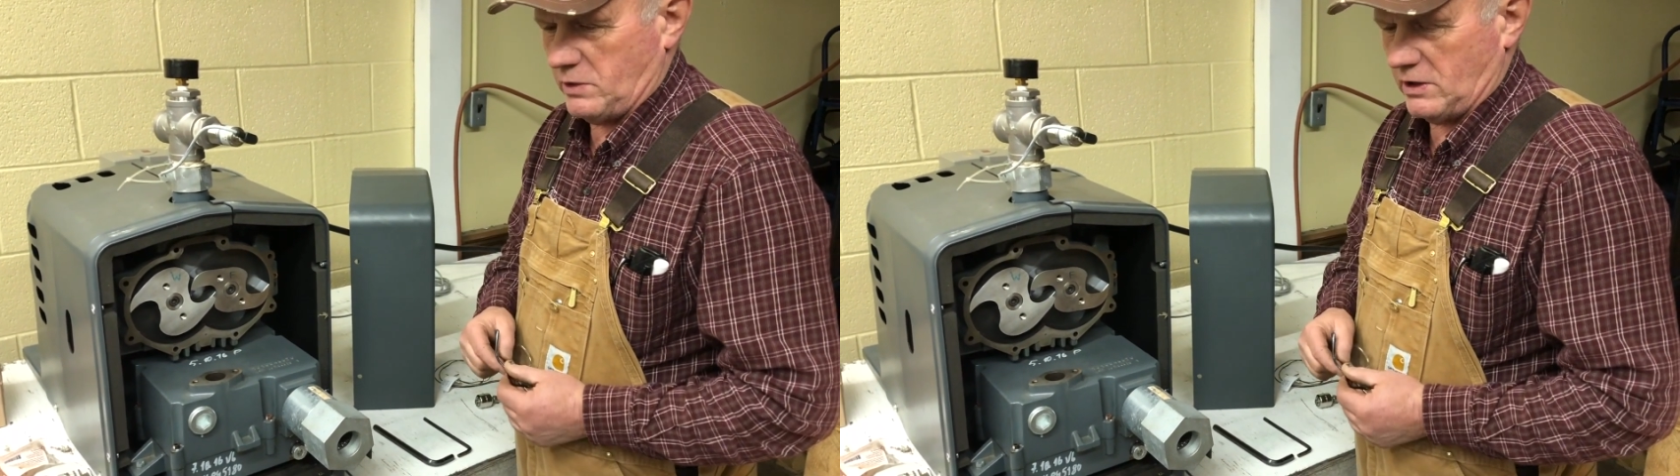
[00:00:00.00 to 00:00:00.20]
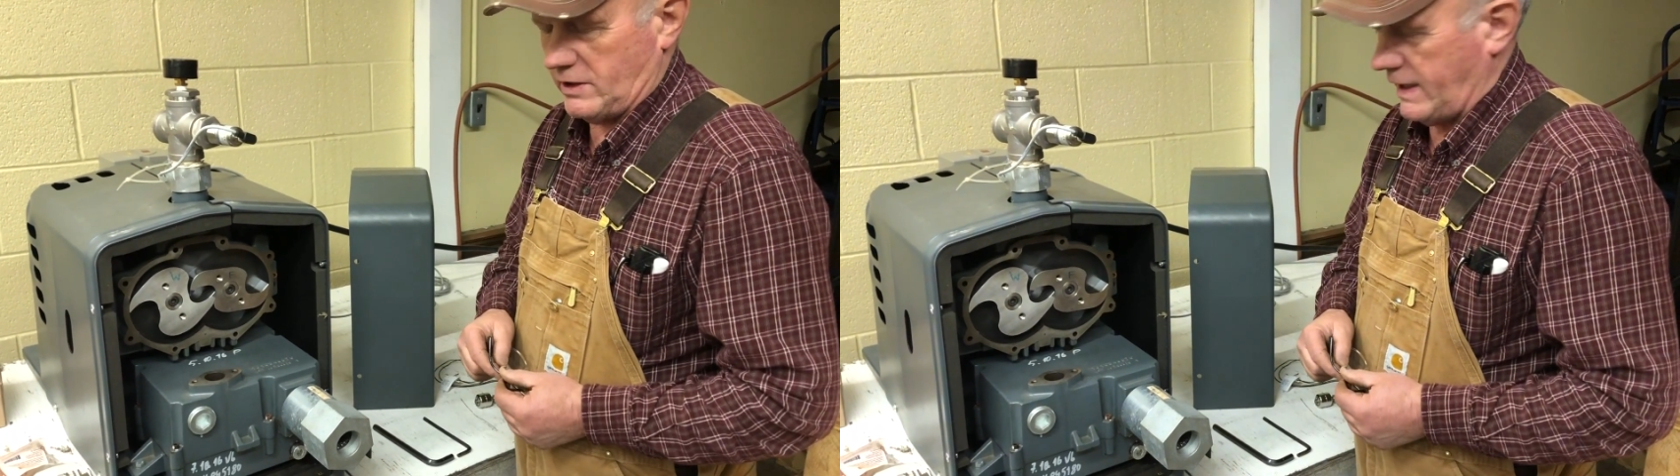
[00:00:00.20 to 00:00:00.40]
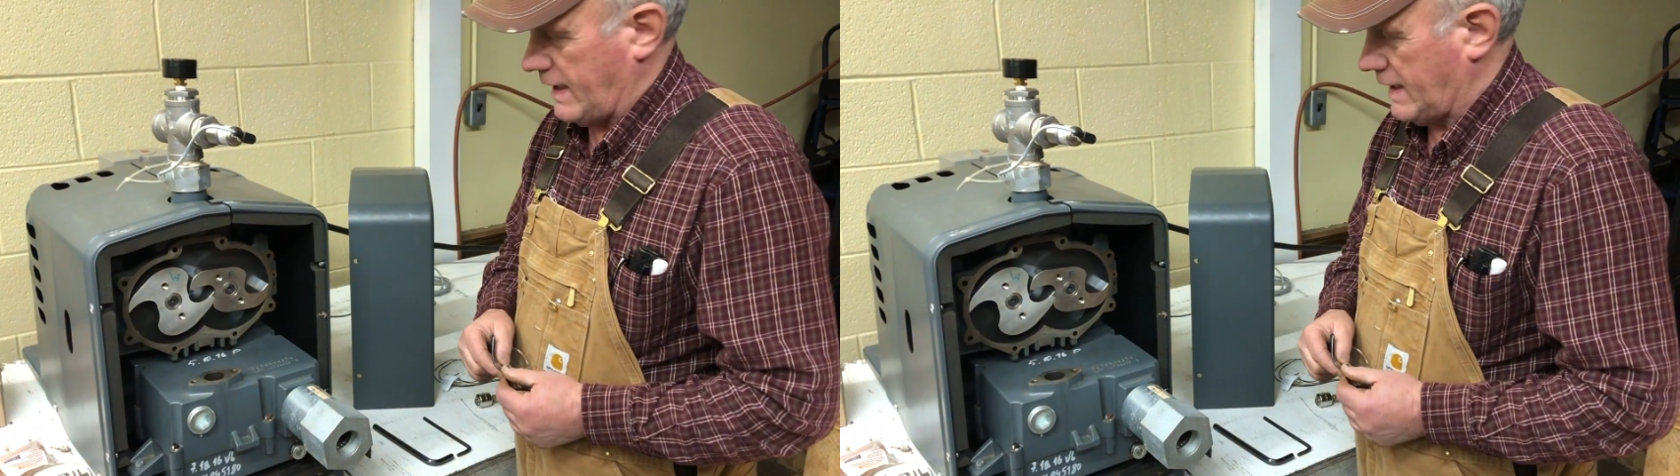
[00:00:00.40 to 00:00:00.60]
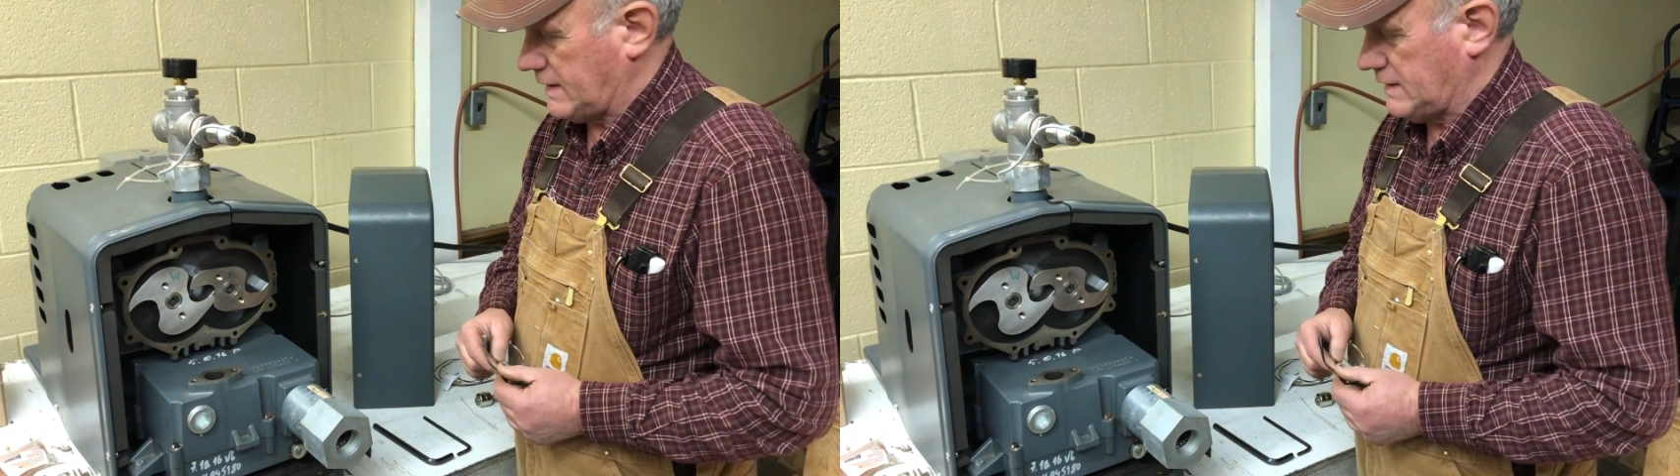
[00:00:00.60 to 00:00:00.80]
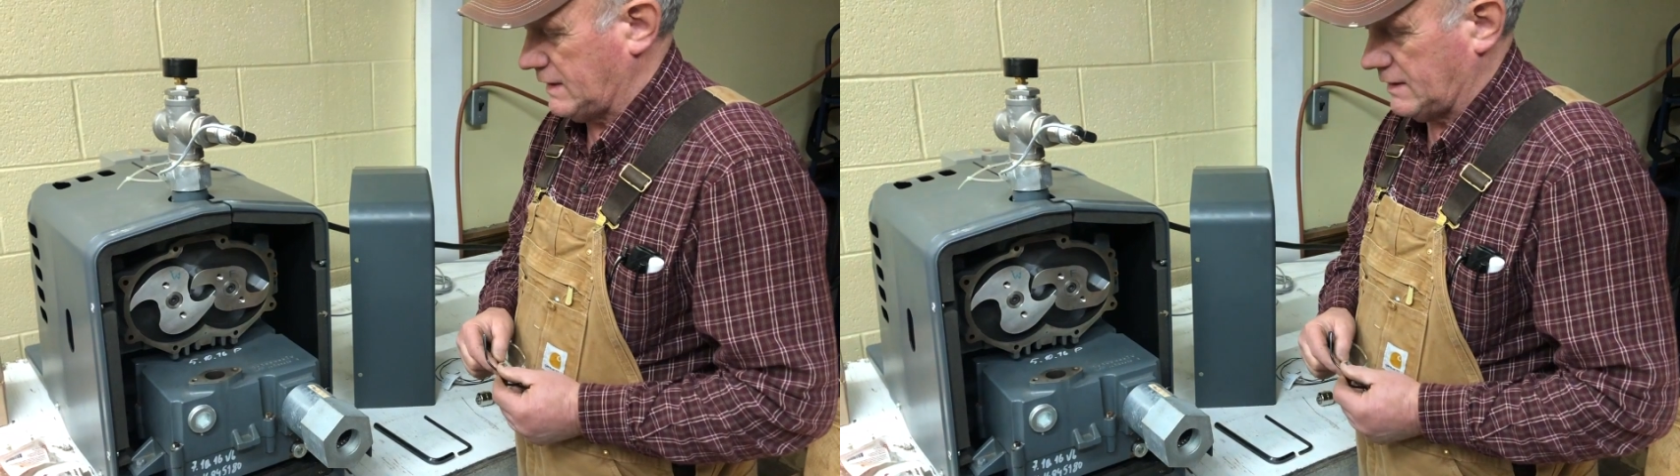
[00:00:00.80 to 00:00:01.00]
We only had
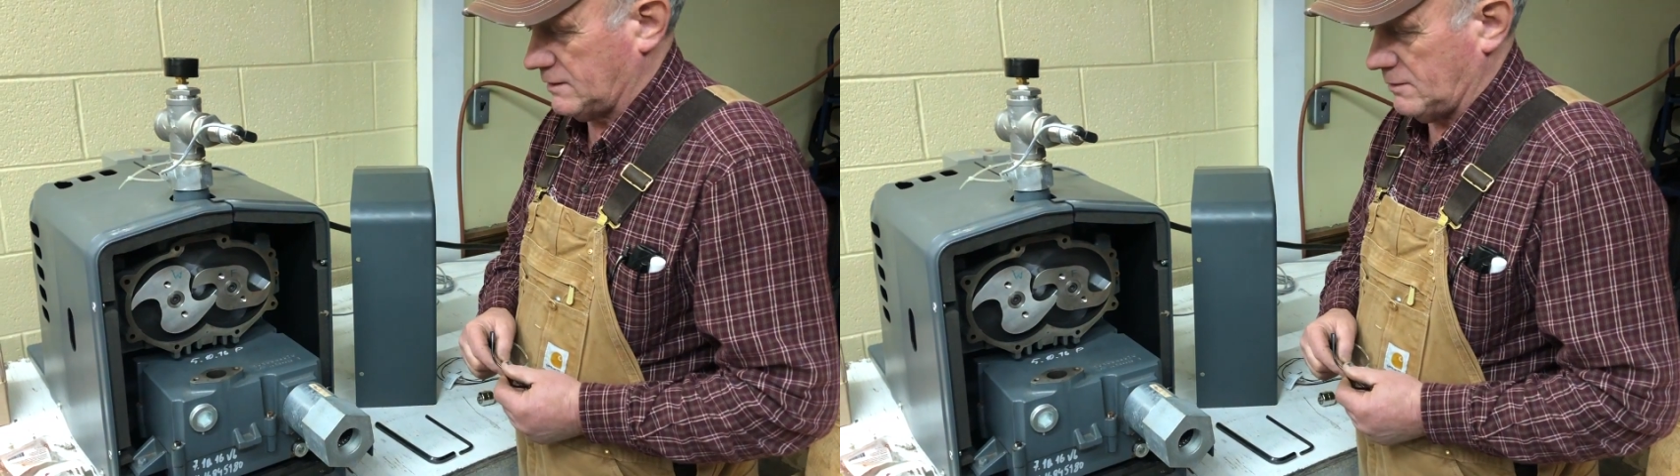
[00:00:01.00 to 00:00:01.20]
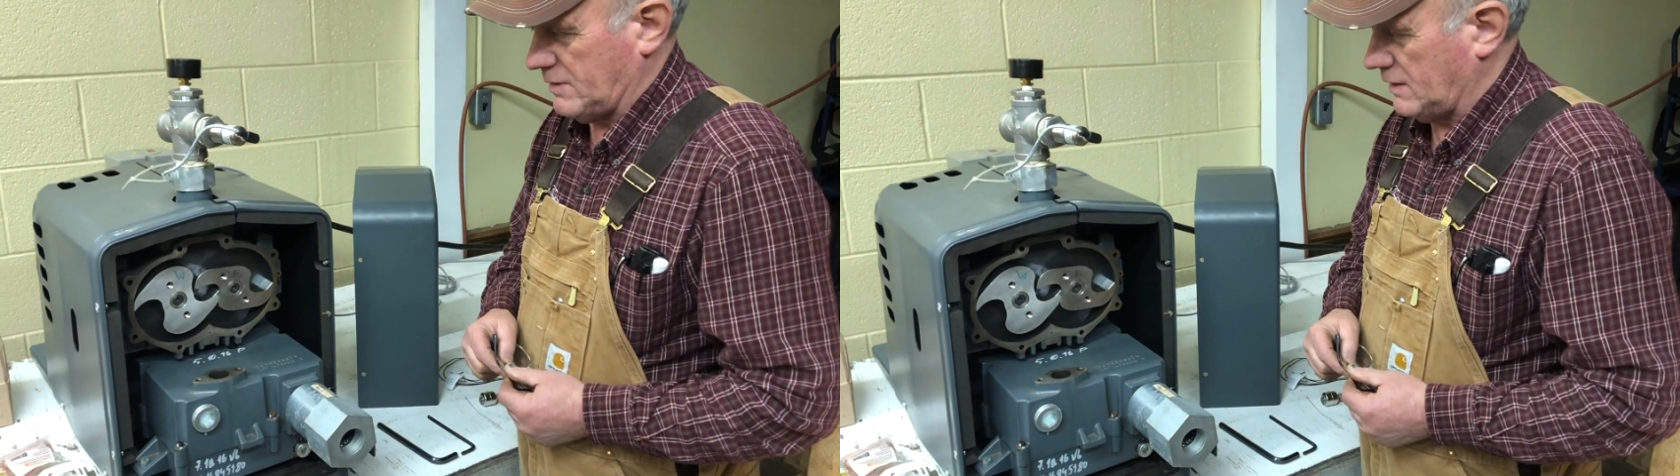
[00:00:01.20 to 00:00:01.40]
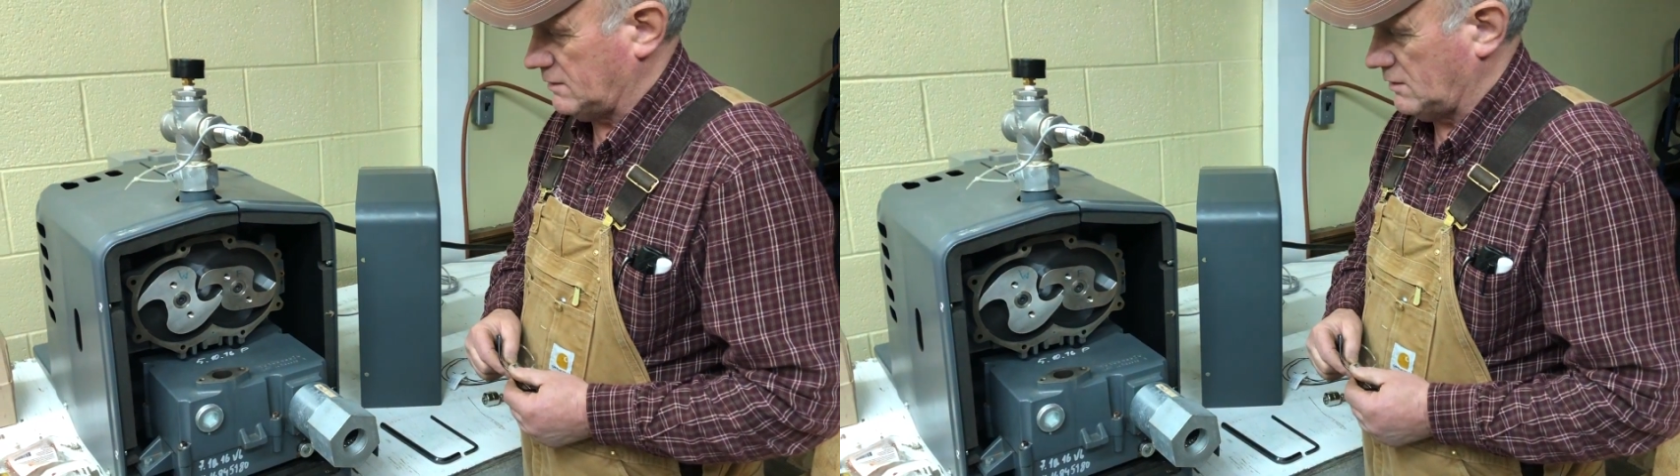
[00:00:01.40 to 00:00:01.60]
uh, about